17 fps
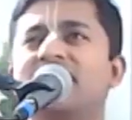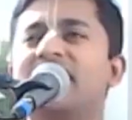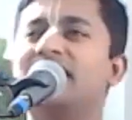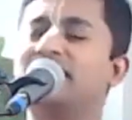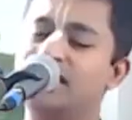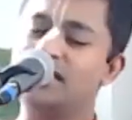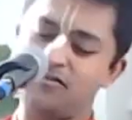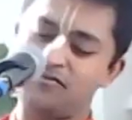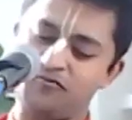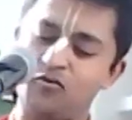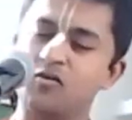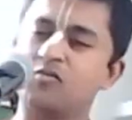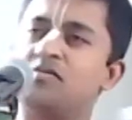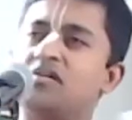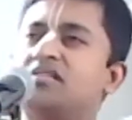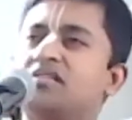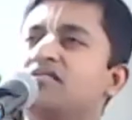And
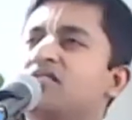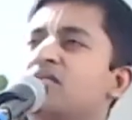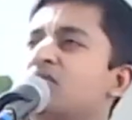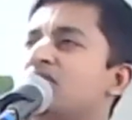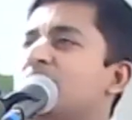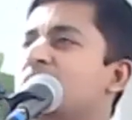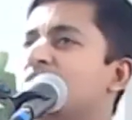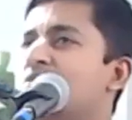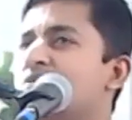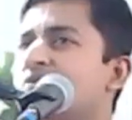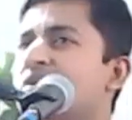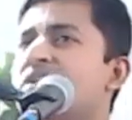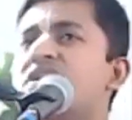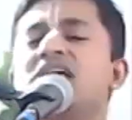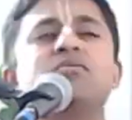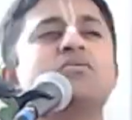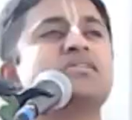therefore, Bhaktivinoda Thakur,
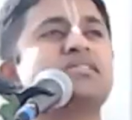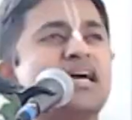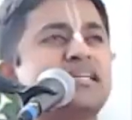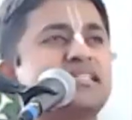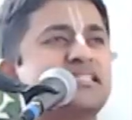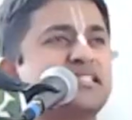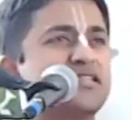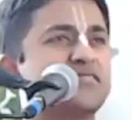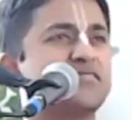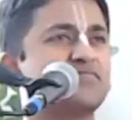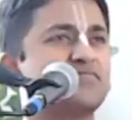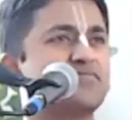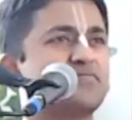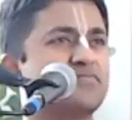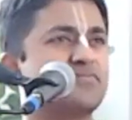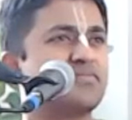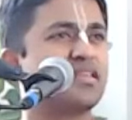when he was asked
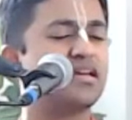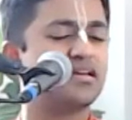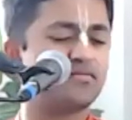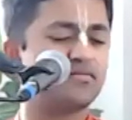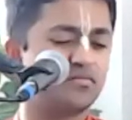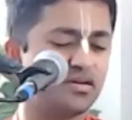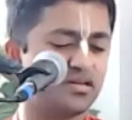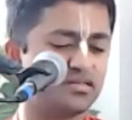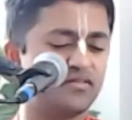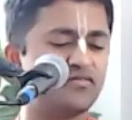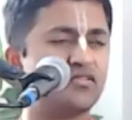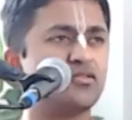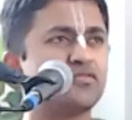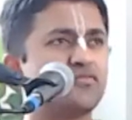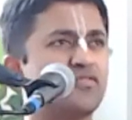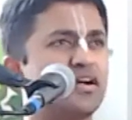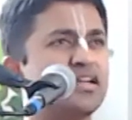in
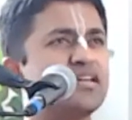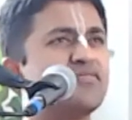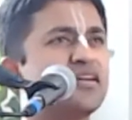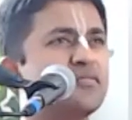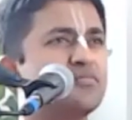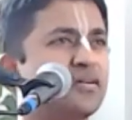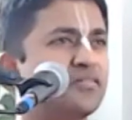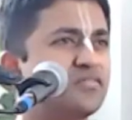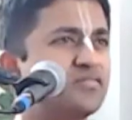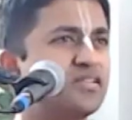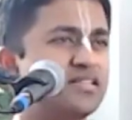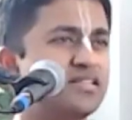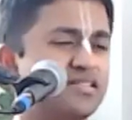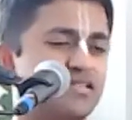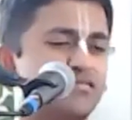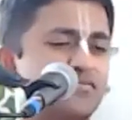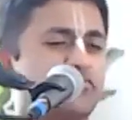Bhaktivinoda Vani Vaibhav,
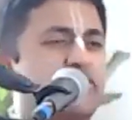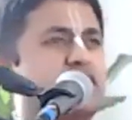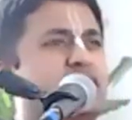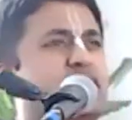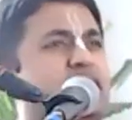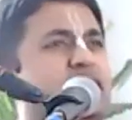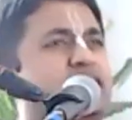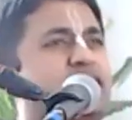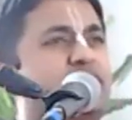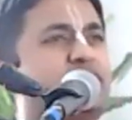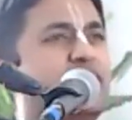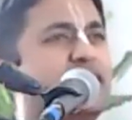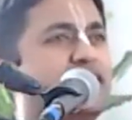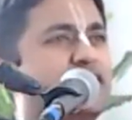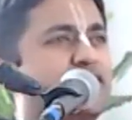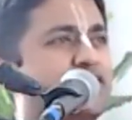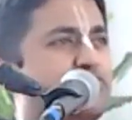there's a very nice
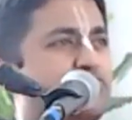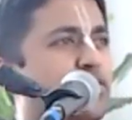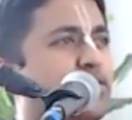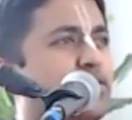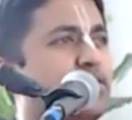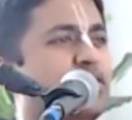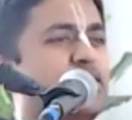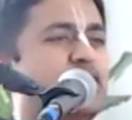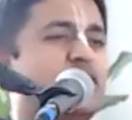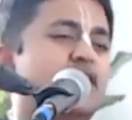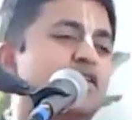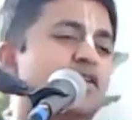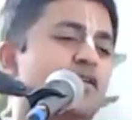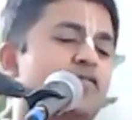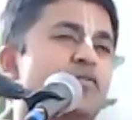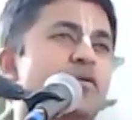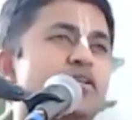compilation book
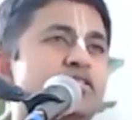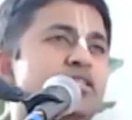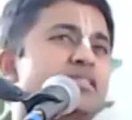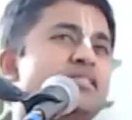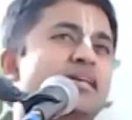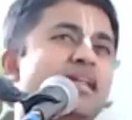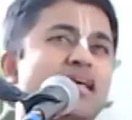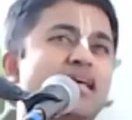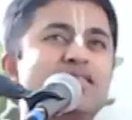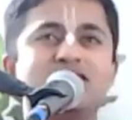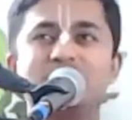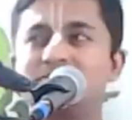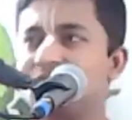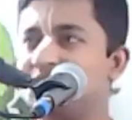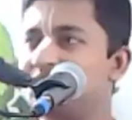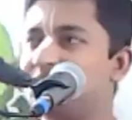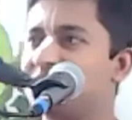of questions and
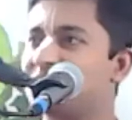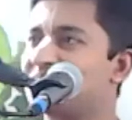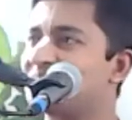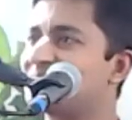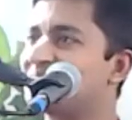answers.